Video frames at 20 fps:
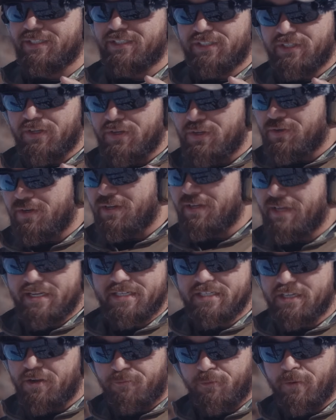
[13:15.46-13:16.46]
it, so you can
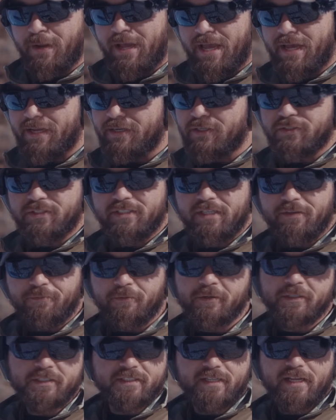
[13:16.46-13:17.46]
get different handles,
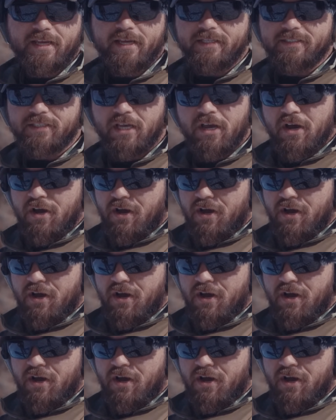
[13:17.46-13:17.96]
different stains,